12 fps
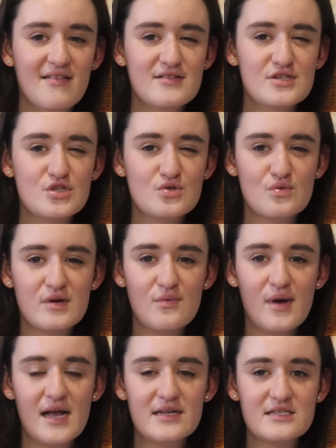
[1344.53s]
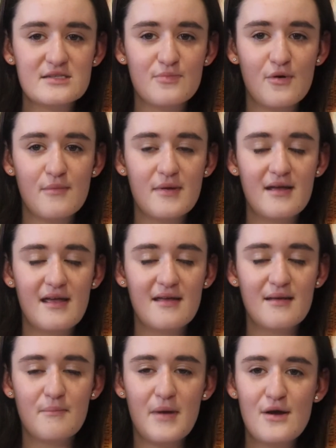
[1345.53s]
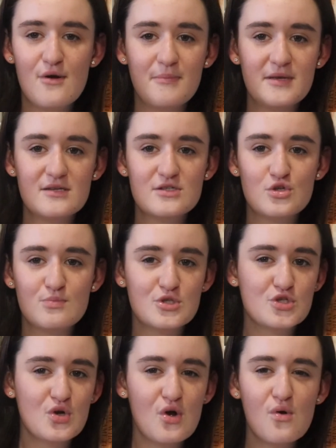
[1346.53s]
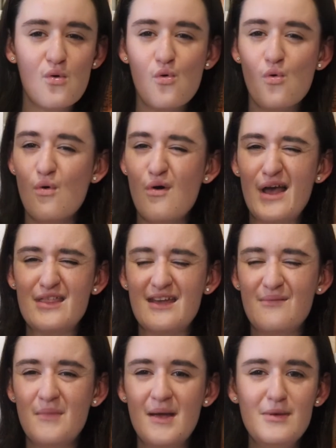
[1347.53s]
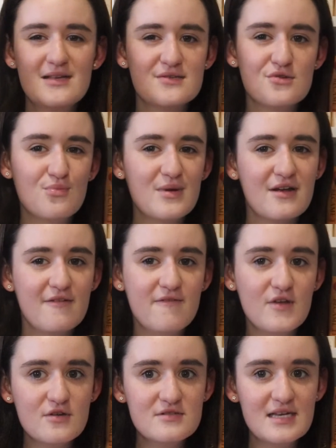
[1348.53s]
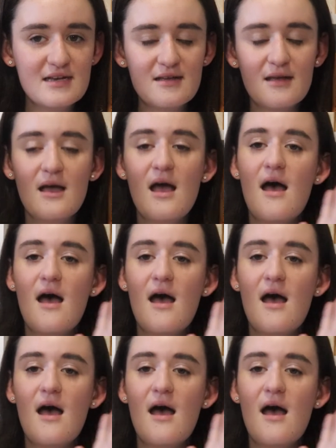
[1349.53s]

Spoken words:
story-wise it's probably might not be super strong, or I think maybe it's a little bit confusing,